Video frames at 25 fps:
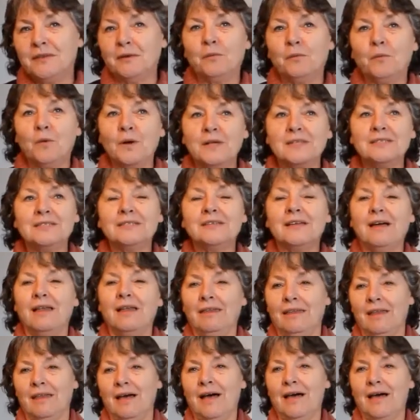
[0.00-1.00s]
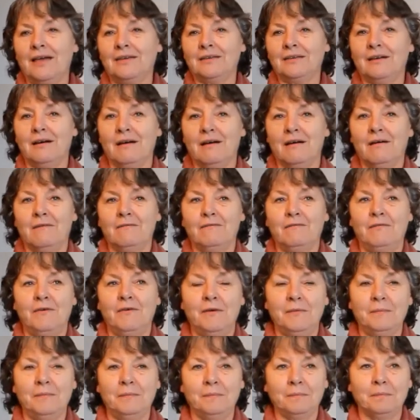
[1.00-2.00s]
there wasn't a lot of
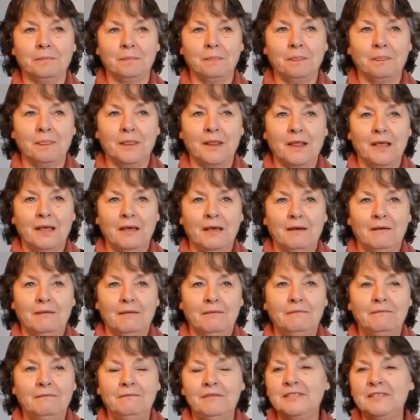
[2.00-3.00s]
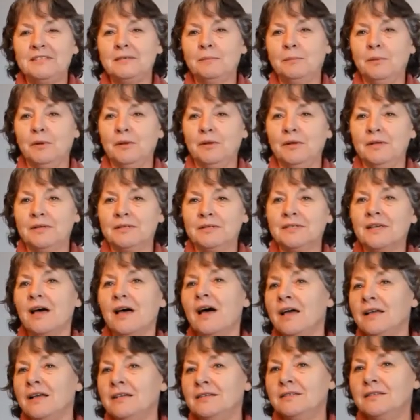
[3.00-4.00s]
visible
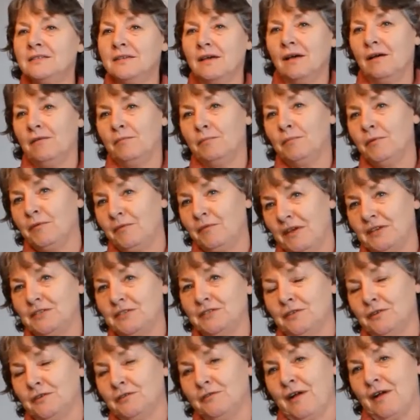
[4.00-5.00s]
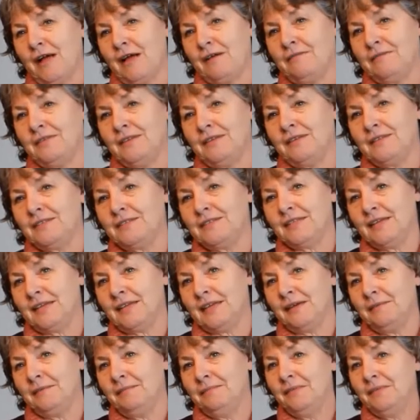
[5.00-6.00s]
signs of professional craft in the
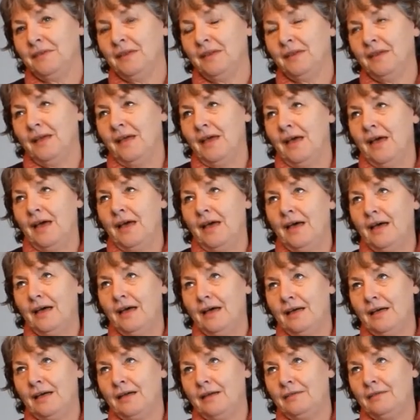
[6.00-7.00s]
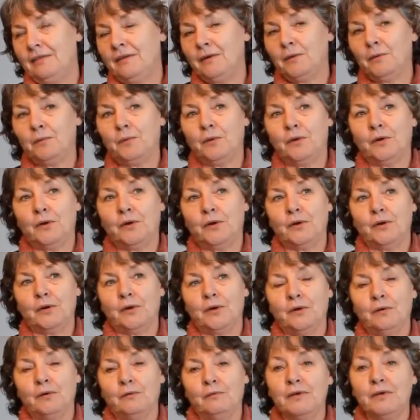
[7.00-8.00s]
city. Uh, there
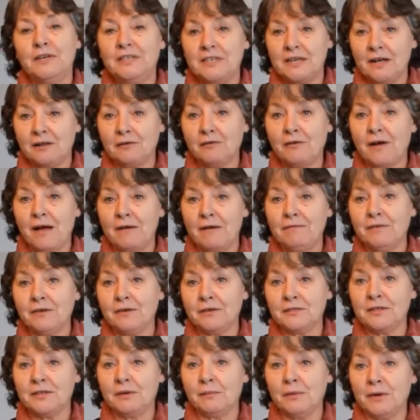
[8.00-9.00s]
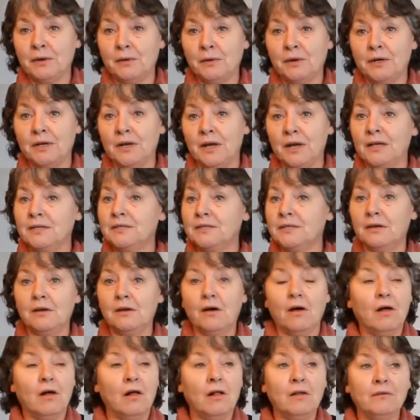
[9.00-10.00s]
were retail craft fairs that we organized,
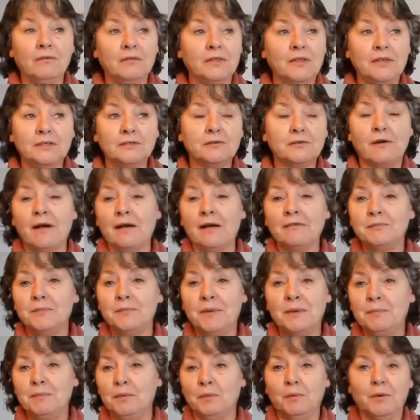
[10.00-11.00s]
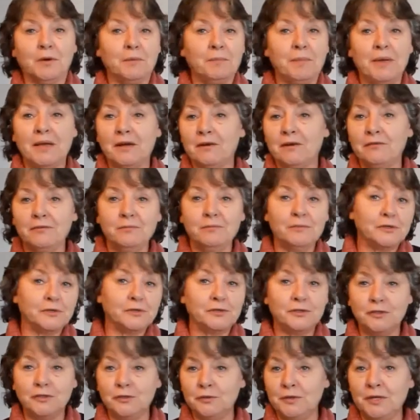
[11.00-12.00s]
and all of these craftspeople would appear from their
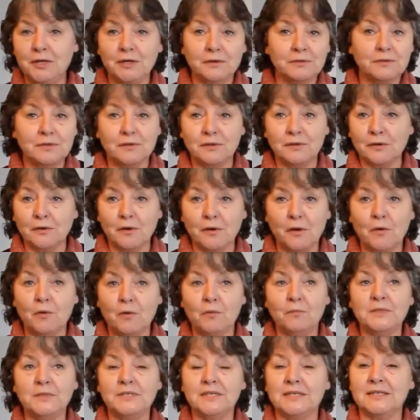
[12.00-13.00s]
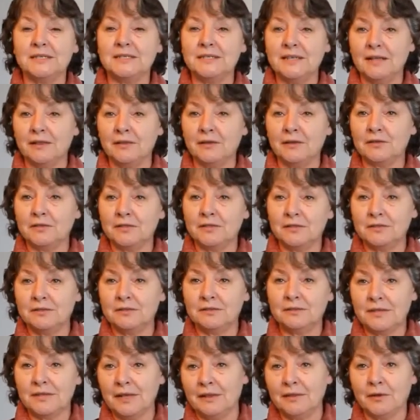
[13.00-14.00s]
studios and their homes and sell their,
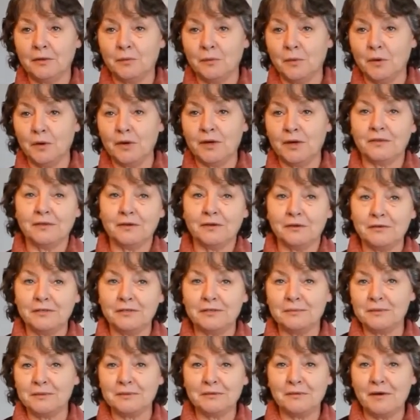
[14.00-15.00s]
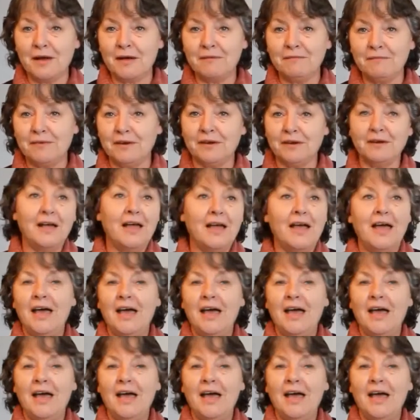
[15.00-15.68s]
sell their work at the Christmas craft fair,